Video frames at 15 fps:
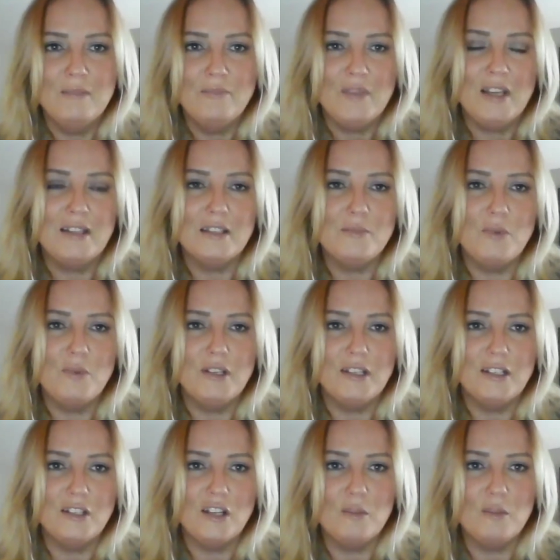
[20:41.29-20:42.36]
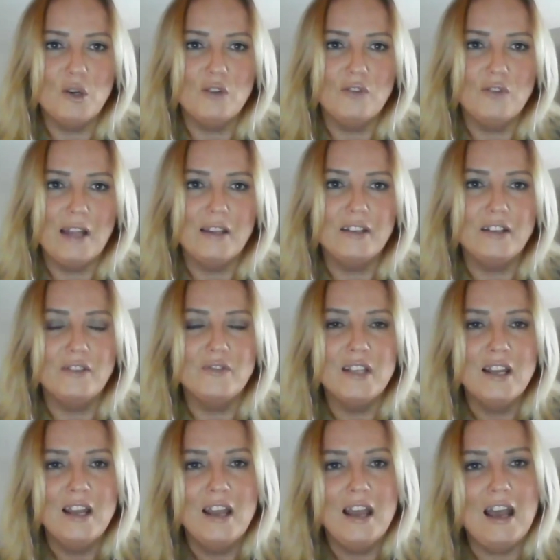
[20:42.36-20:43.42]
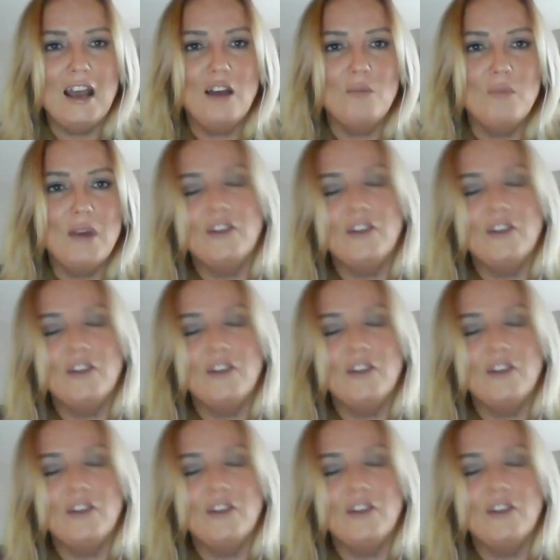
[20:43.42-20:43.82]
at this point, like the poor relatives, and